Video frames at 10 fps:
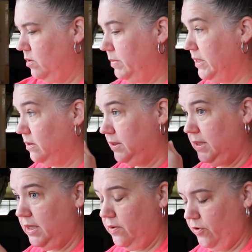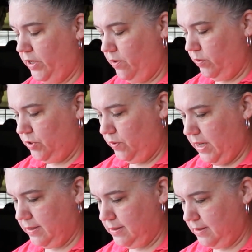my little ditty over here, which you
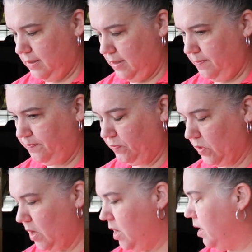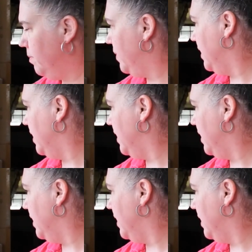can't see, um,